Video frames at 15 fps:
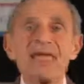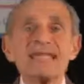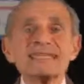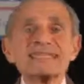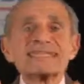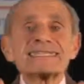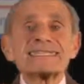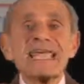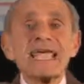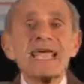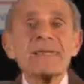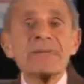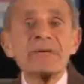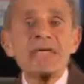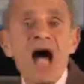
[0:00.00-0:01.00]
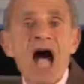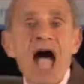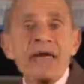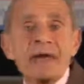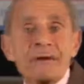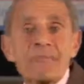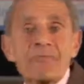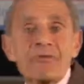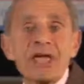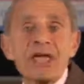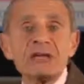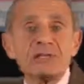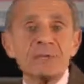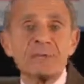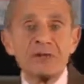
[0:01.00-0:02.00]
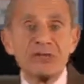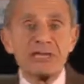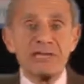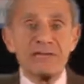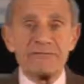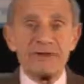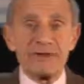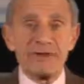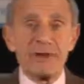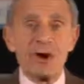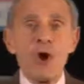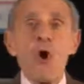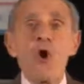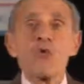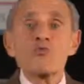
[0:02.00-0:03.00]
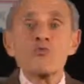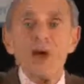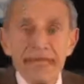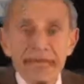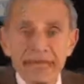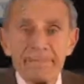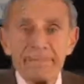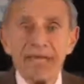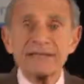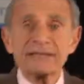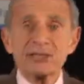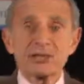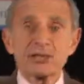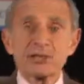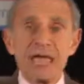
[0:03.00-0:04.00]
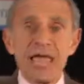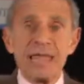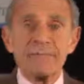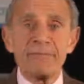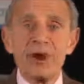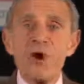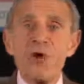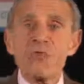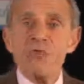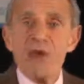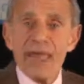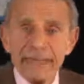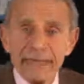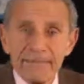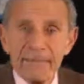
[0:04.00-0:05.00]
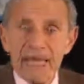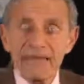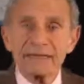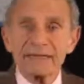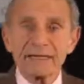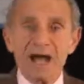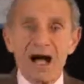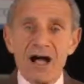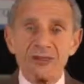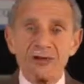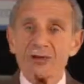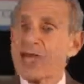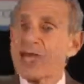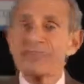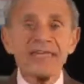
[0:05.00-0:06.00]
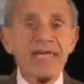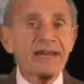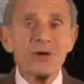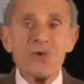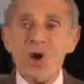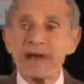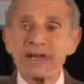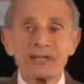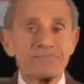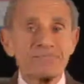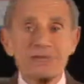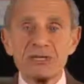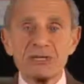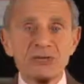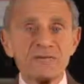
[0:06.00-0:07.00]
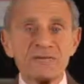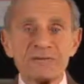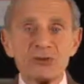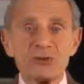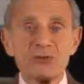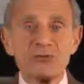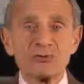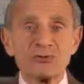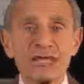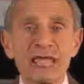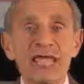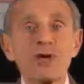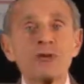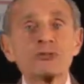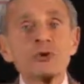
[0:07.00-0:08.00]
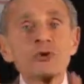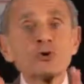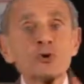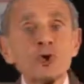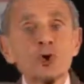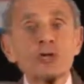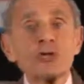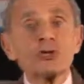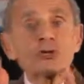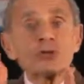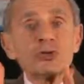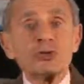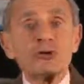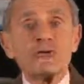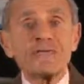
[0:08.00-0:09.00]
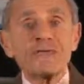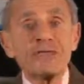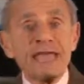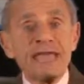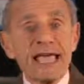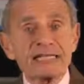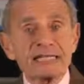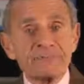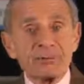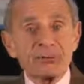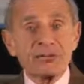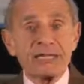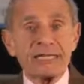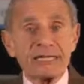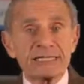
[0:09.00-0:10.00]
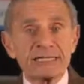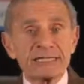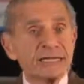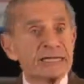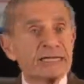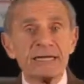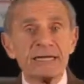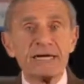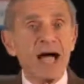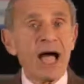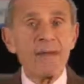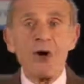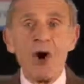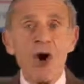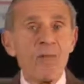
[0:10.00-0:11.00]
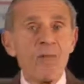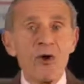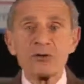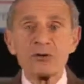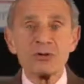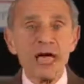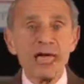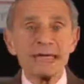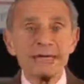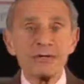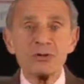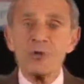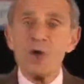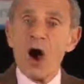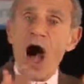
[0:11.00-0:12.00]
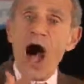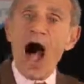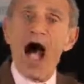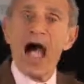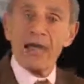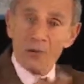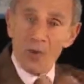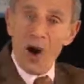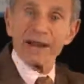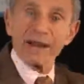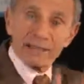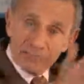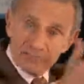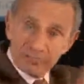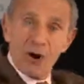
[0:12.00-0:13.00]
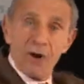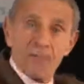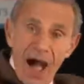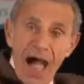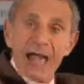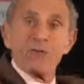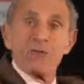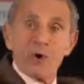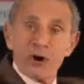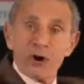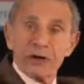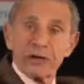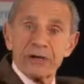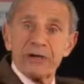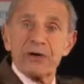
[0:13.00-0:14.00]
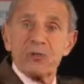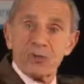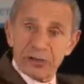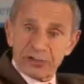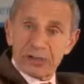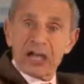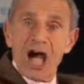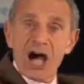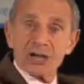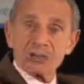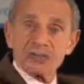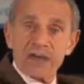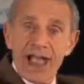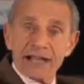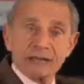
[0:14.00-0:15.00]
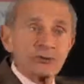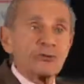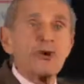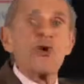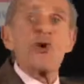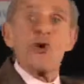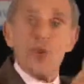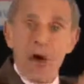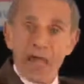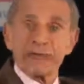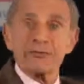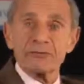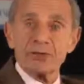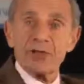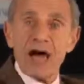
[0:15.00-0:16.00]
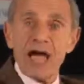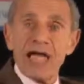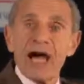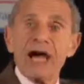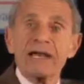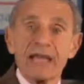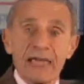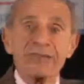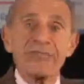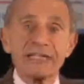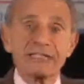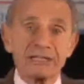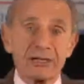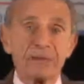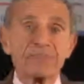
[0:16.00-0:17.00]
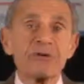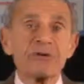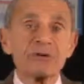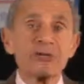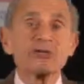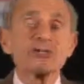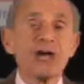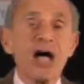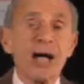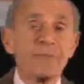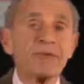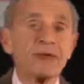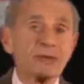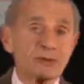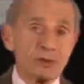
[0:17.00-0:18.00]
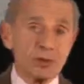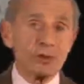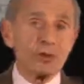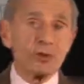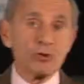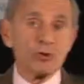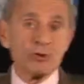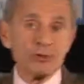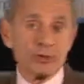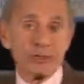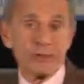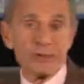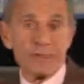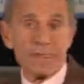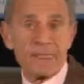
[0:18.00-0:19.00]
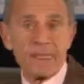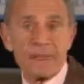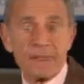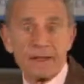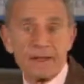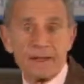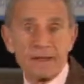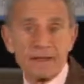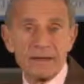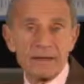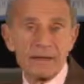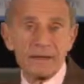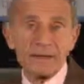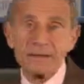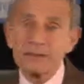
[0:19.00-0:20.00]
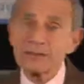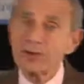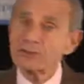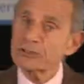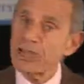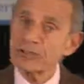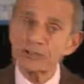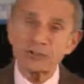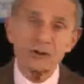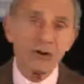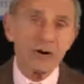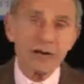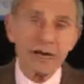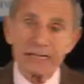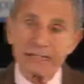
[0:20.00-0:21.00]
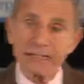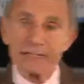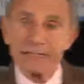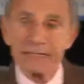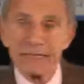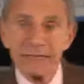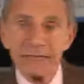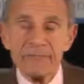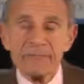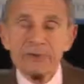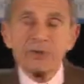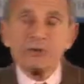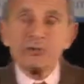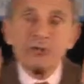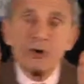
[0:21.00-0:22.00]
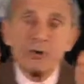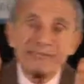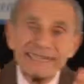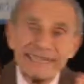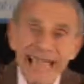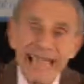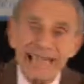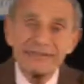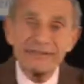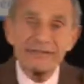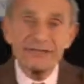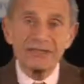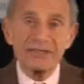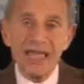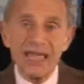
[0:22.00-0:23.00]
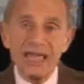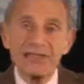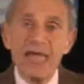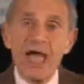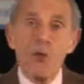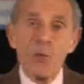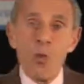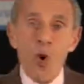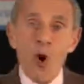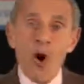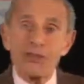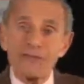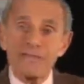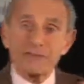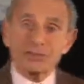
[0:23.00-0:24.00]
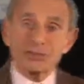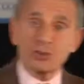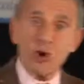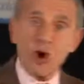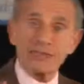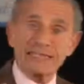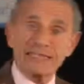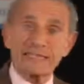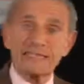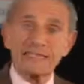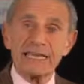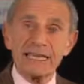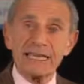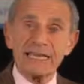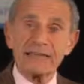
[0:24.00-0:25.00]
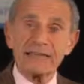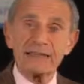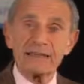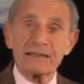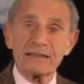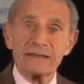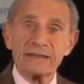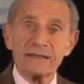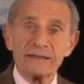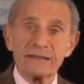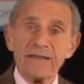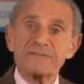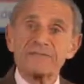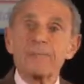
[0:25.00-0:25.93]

Stand behind a brand you believe in. Recommend a shape. Recommend a color. They don't want to be confused. They're looking to you for the expertise. I'm a homeowner like you. I want to put my work with a contractor who I can rely on that's going to bring the job to conclusion. Don't take shortcuts, because you know at the end of the day, that wall, if it starts to lean, if the